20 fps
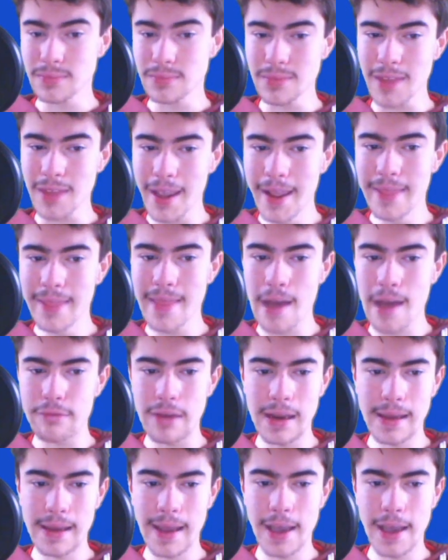in that
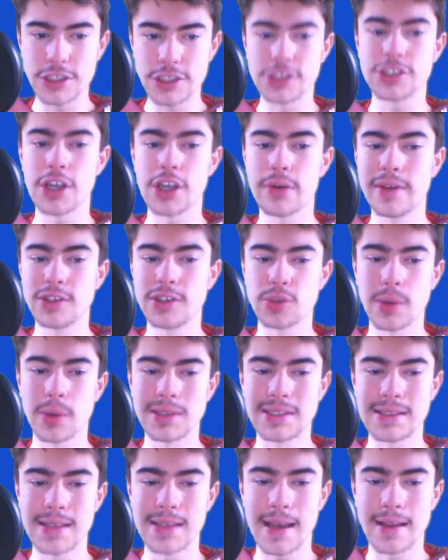relegation zone in
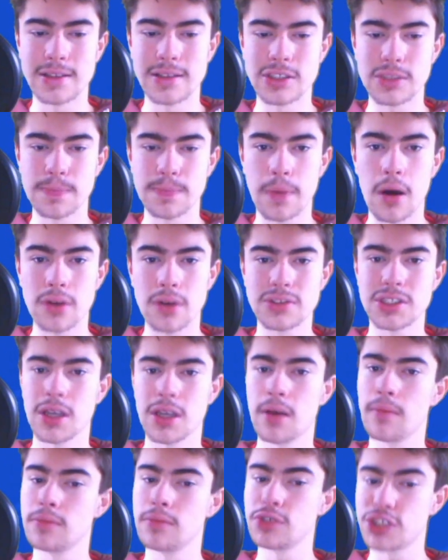22nd spot.
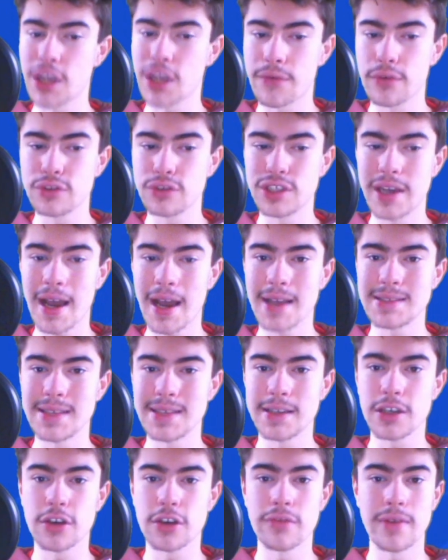Sheffield
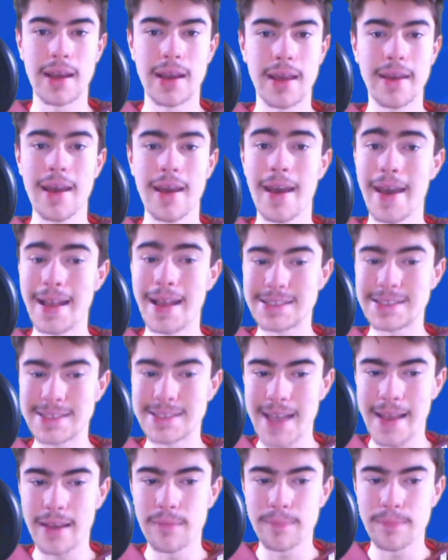United currently in
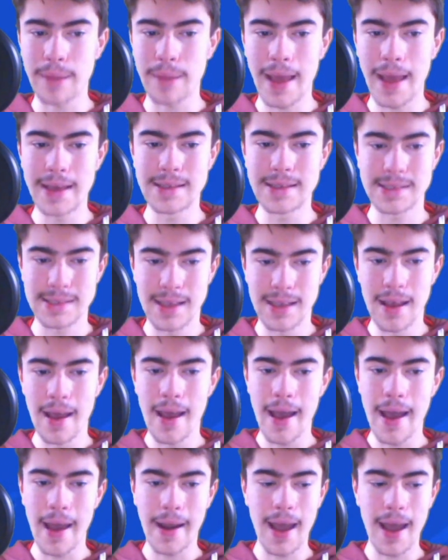2nd place.
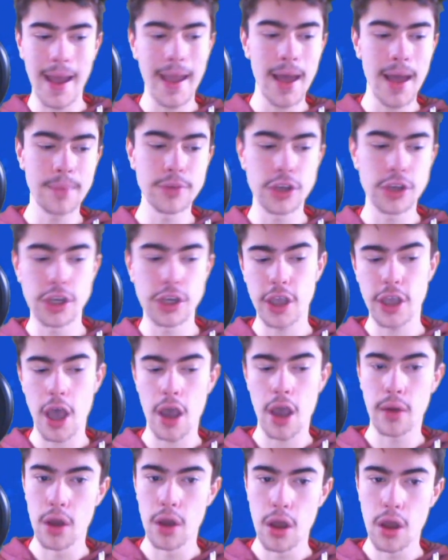And I am going to
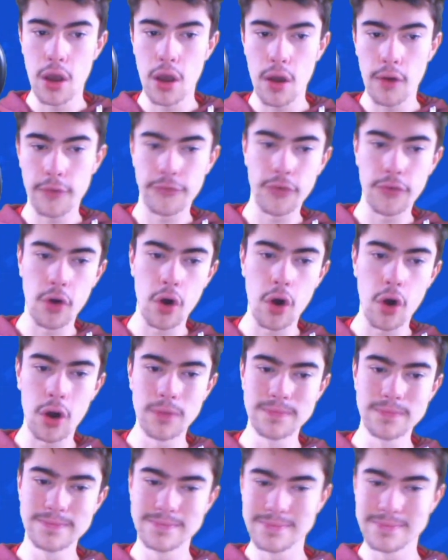go
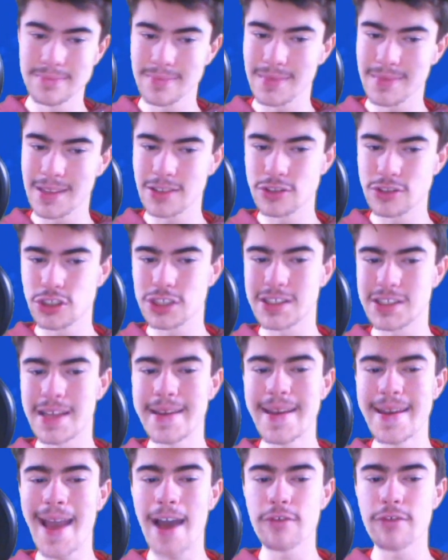for just a
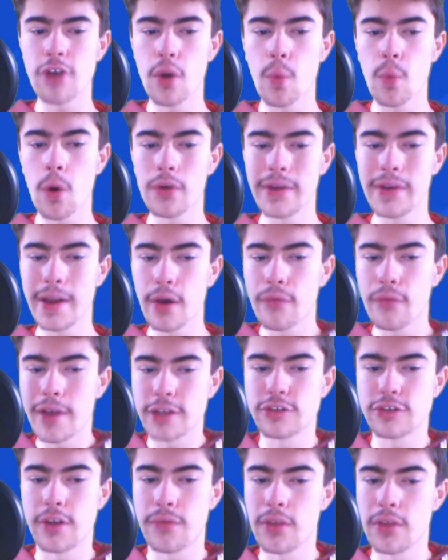narrow 1-0
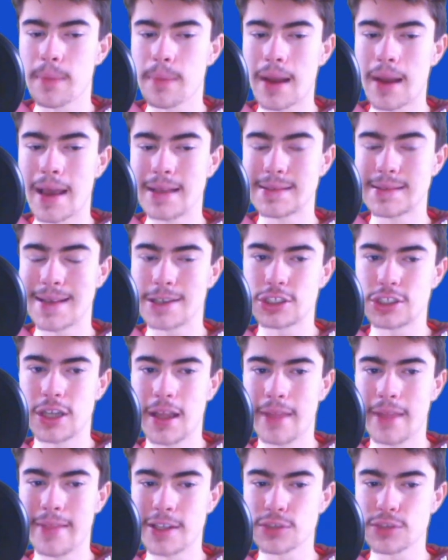victory for the Blades
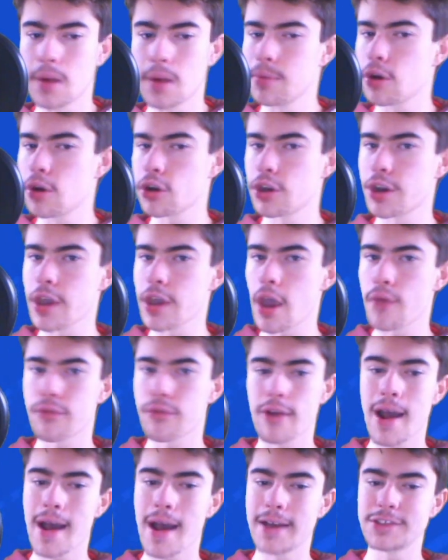actually in this one. I'm not going to go
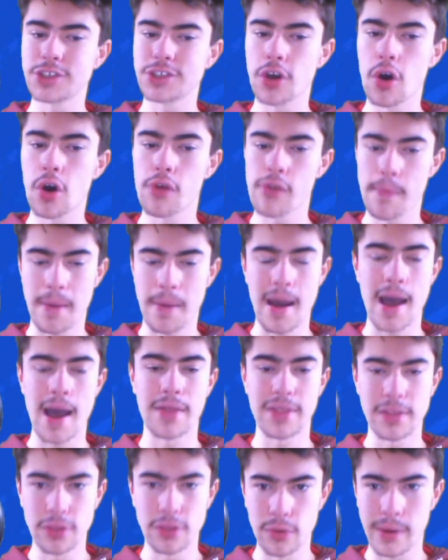for a high scorer, but I
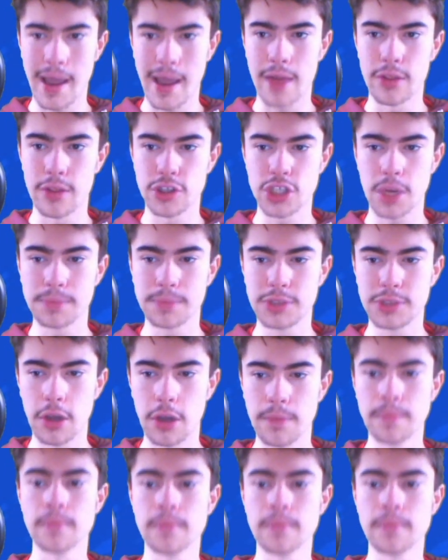think they'll get the job done